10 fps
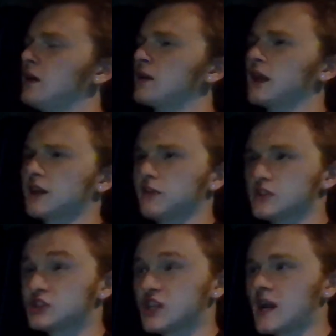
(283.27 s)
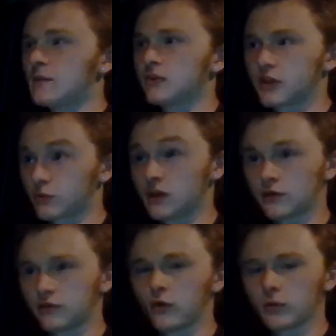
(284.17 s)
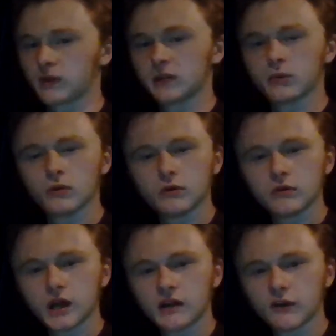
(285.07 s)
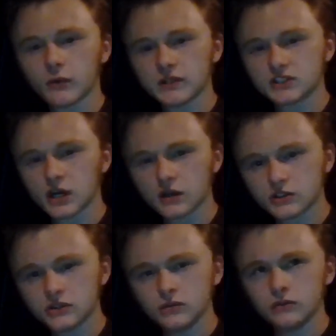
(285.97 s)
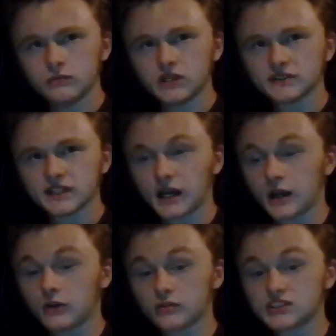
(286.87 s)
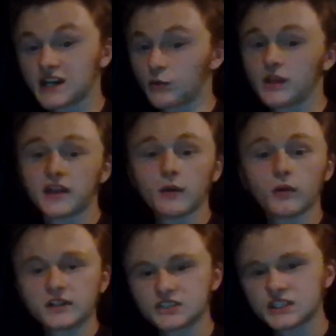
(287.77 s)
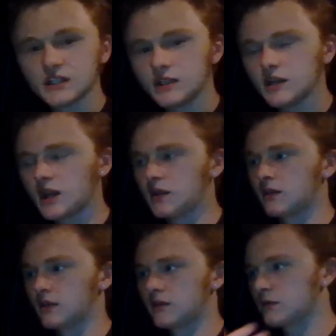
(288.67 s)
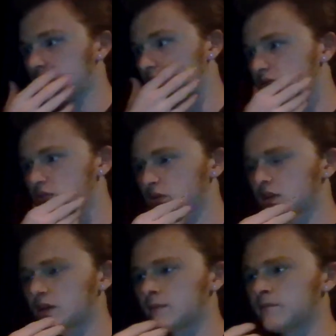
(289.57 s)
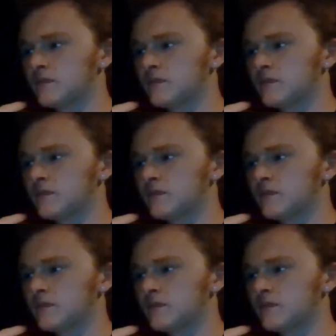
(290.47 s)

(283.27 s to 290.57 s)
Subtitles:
like the same 3 or 4 people I've always talked to, because, like, I understand what they want to see and that sort of thing.